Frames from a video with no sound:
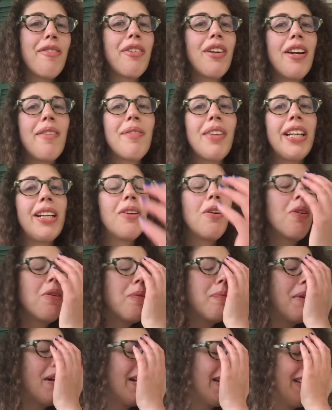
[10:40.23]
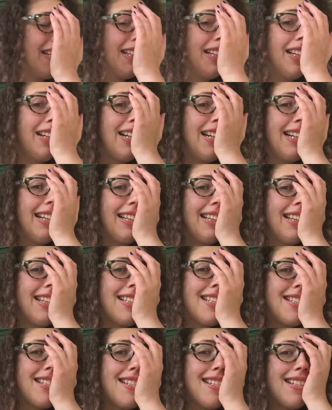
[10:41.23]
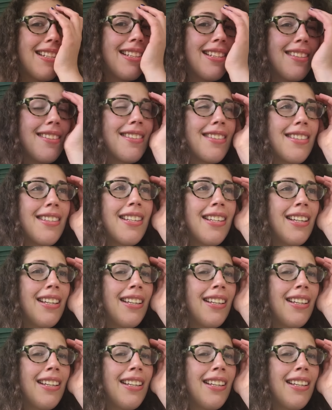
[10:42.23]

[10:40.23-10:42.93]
And I'm like, oh my God, this is,